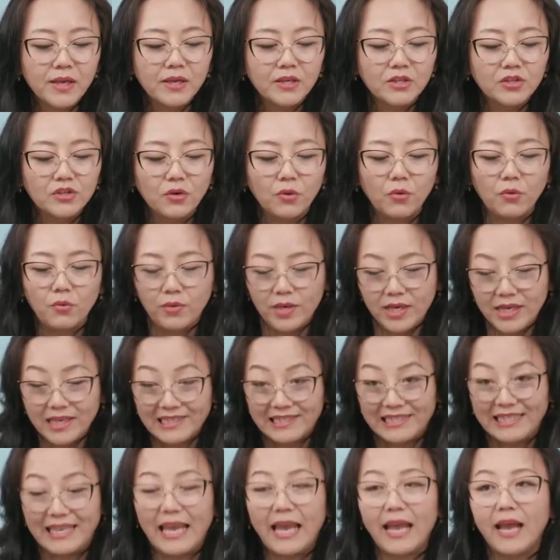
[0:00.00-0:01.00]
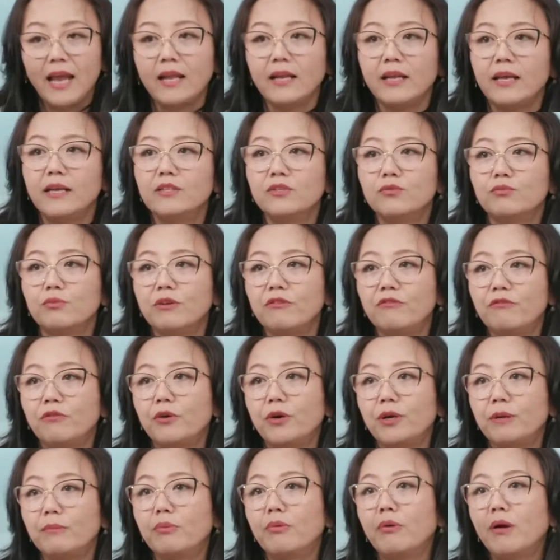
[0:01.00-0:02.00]
So his GAN is
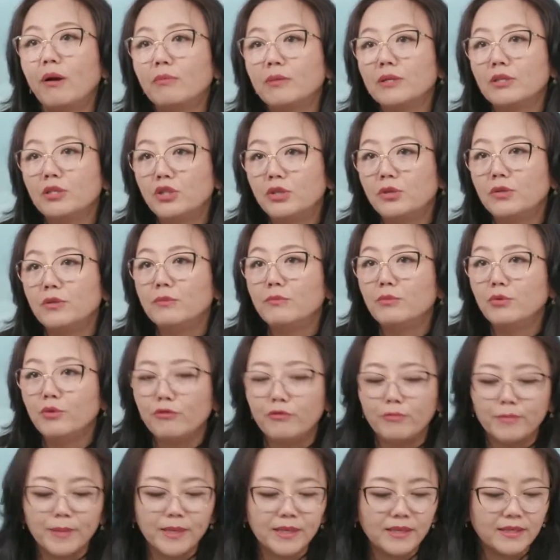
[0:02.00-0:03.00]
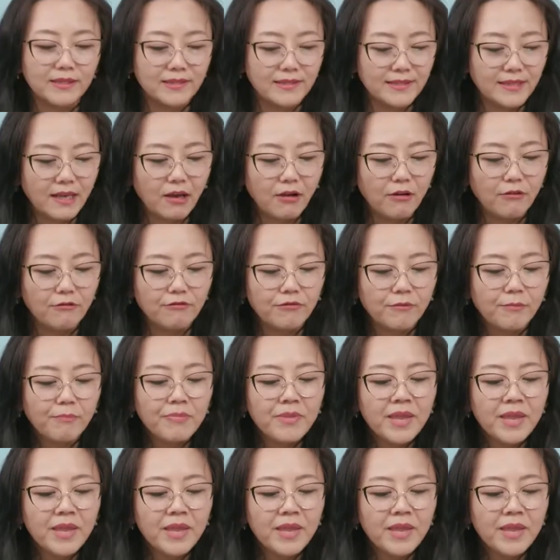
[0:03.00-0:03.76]
referring probably to the movement itself.